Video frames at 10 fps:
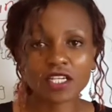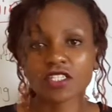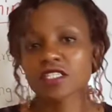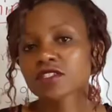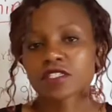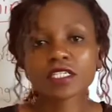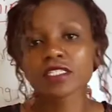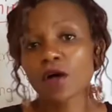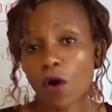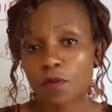She still
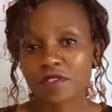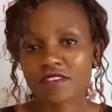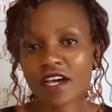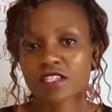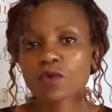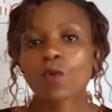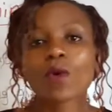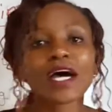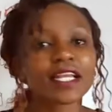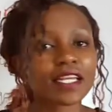hopes that
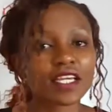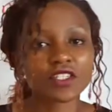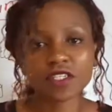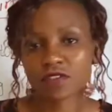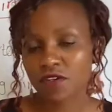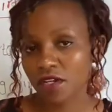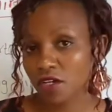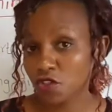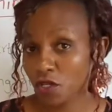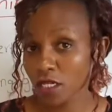one day she's
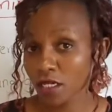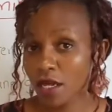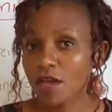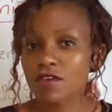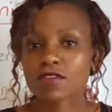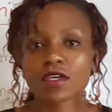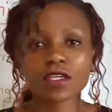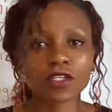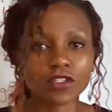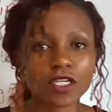gonna join the
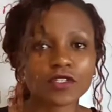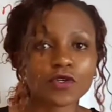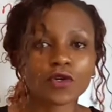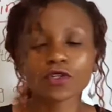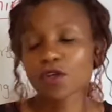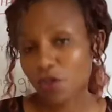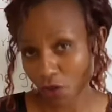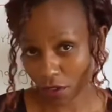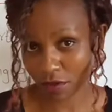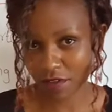Egerton
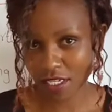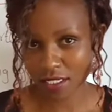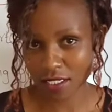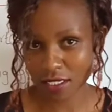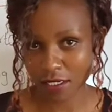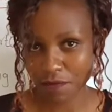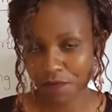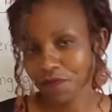University,